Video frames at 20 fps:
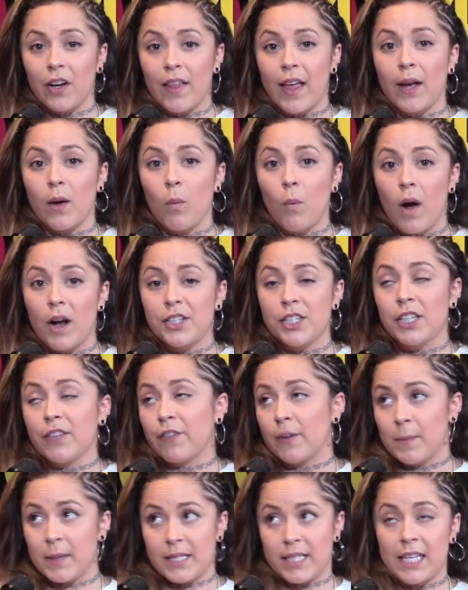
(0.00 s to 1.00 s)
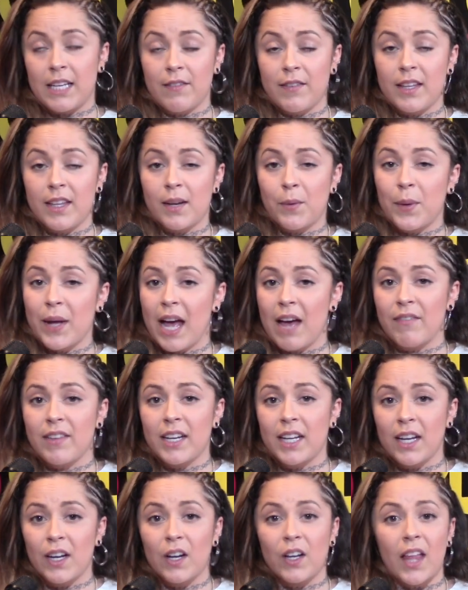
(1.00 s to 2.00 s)
Like, watching from the TV that we have in
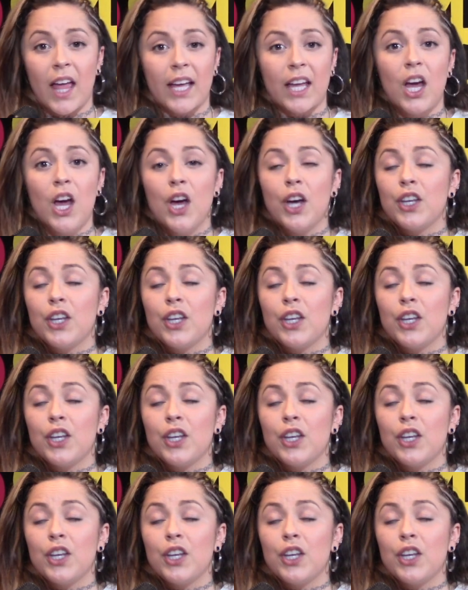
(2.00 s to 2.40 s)
here, like,